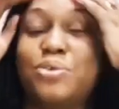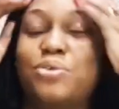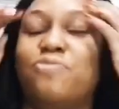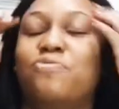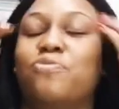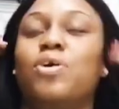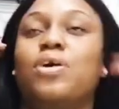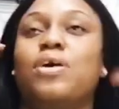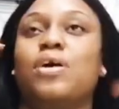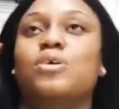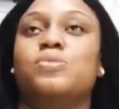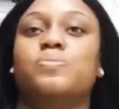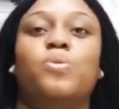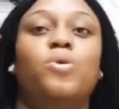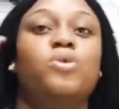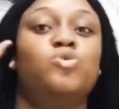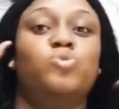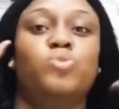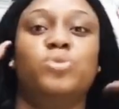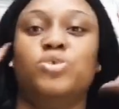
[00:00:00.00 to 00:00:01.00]
of knockouts
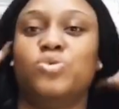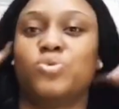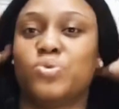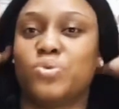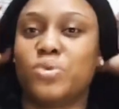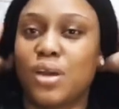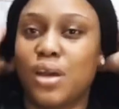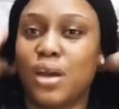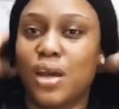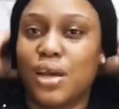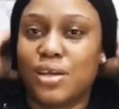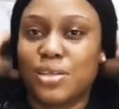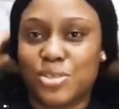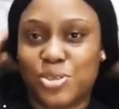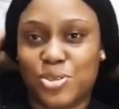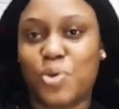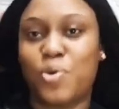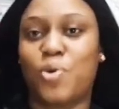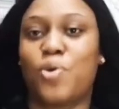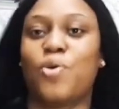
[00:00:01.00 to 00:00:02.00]
what do we do
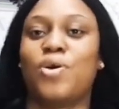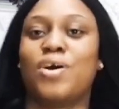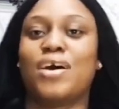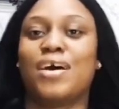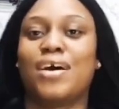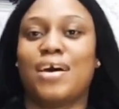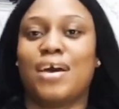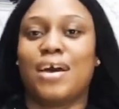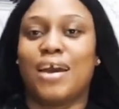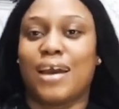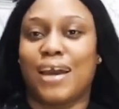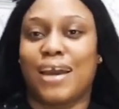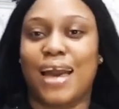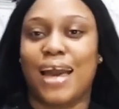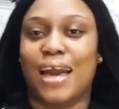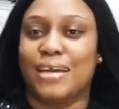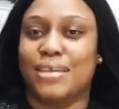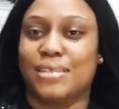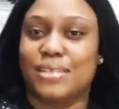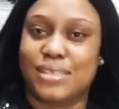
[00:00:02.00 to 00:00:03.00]
so
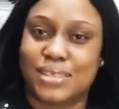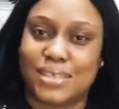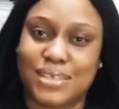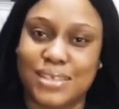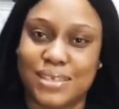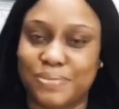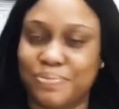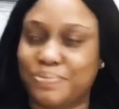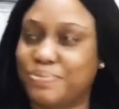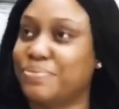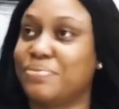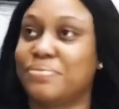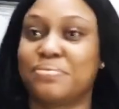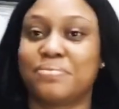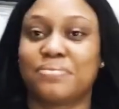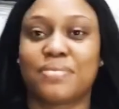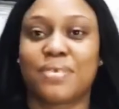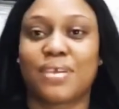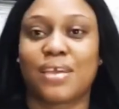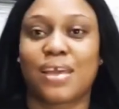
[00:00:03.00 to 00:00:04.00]
guys
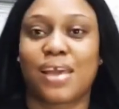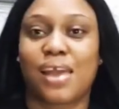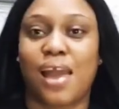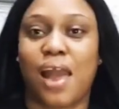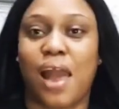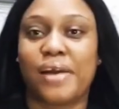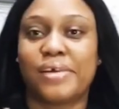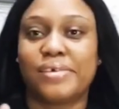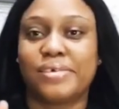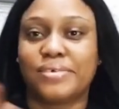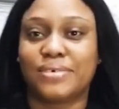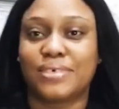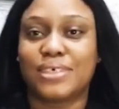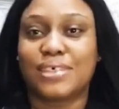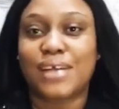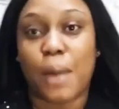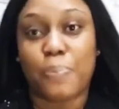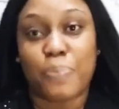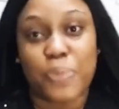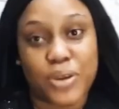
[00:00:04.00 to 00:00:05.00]

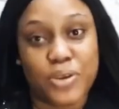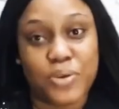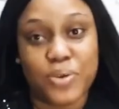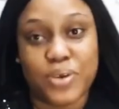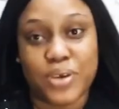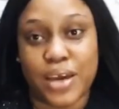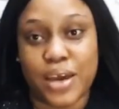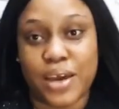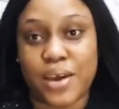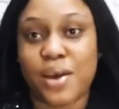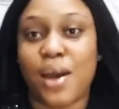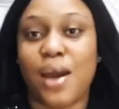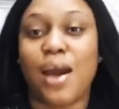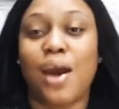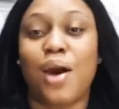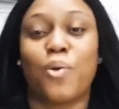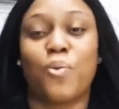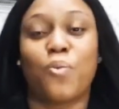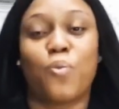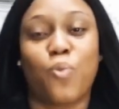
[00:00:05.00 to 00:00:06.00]
happy new year
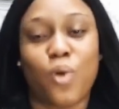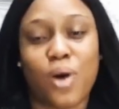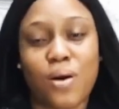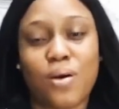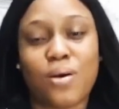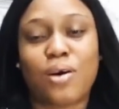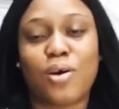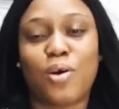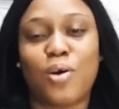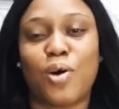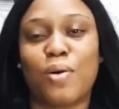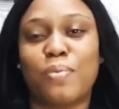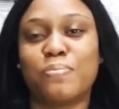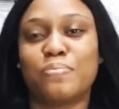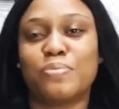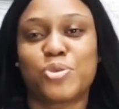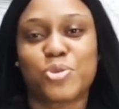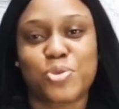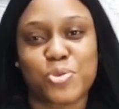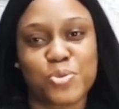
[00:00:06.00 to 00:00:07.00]
welcome
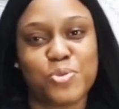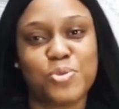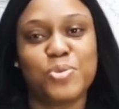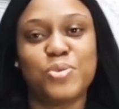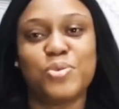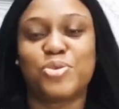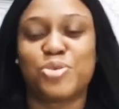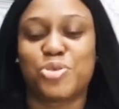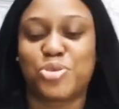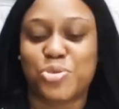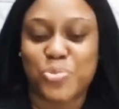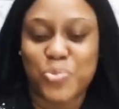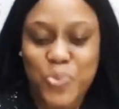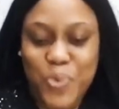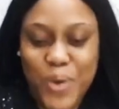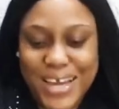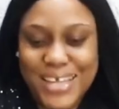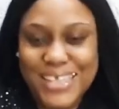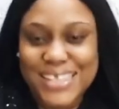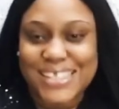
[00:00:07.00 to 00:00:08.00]
to
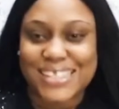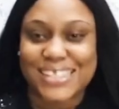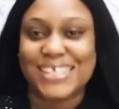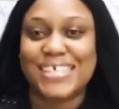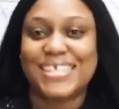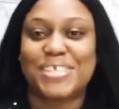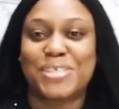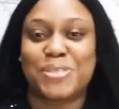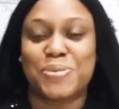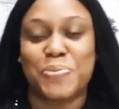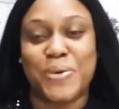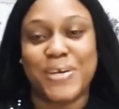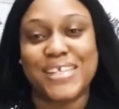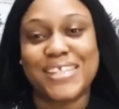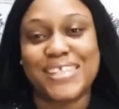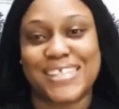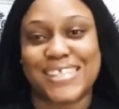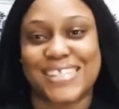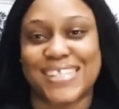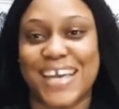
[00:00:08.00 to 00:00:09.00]

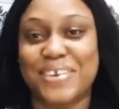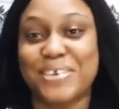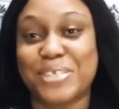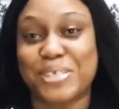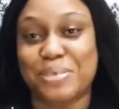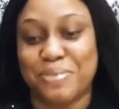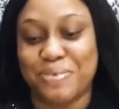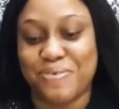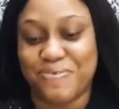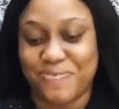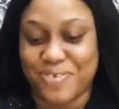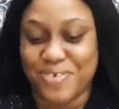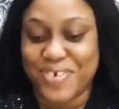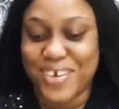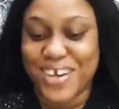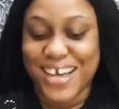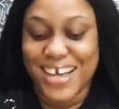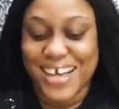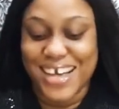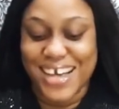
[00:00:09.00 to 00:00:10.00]
2020 i know some of you
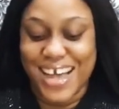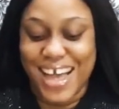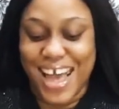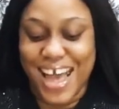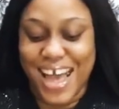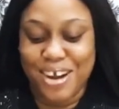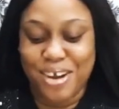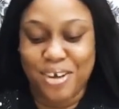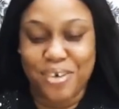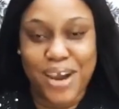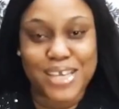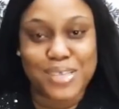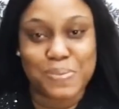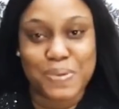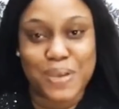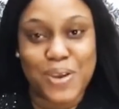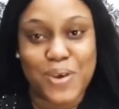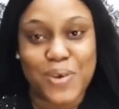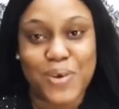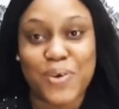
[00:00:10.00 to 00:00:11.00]
I all right it's
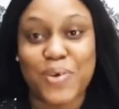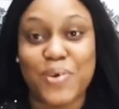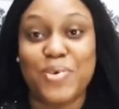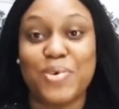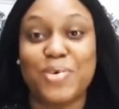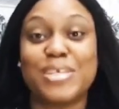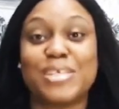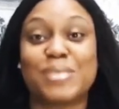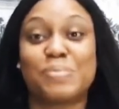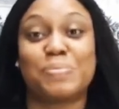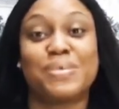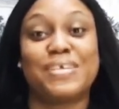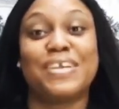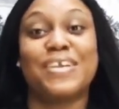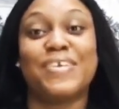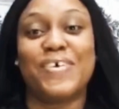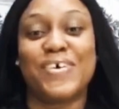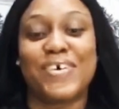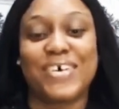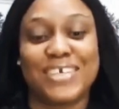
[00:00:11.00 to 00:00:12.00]
been long ago oh, it's been
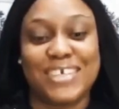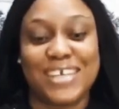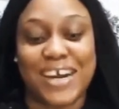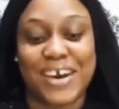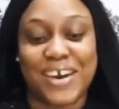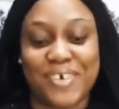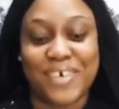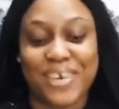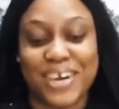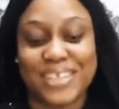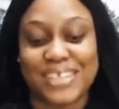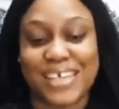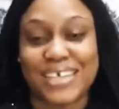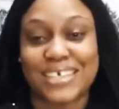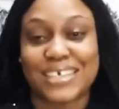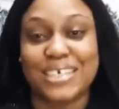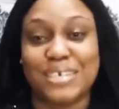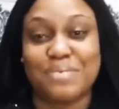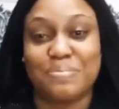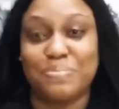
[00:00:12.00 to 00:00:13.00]
long jerry it's
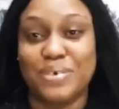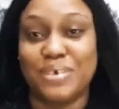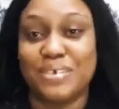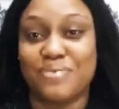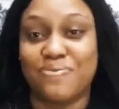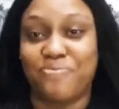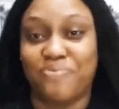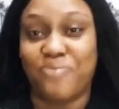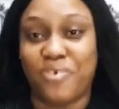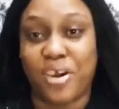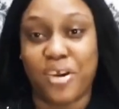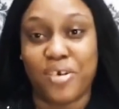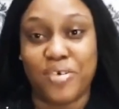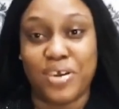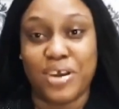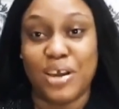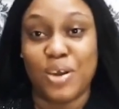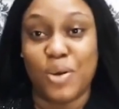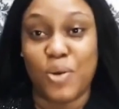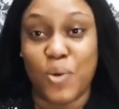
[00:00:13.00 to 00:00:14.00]
actually been very
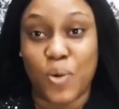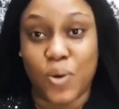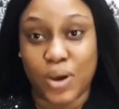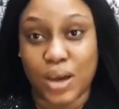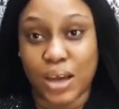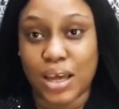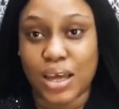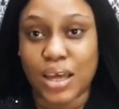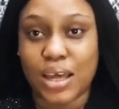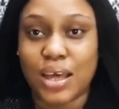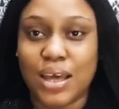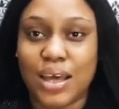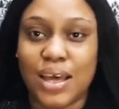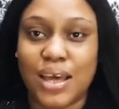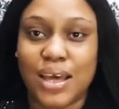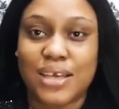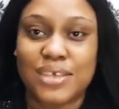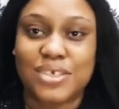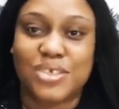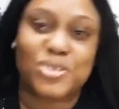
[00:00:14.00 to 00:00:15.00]
long
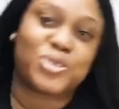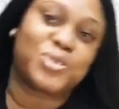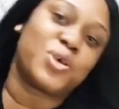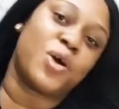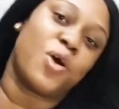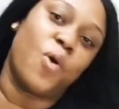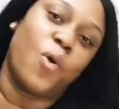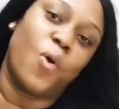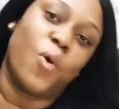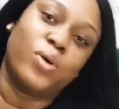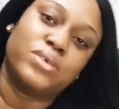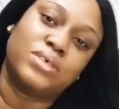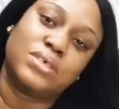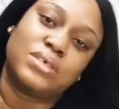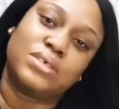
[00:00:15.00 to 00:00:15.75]
so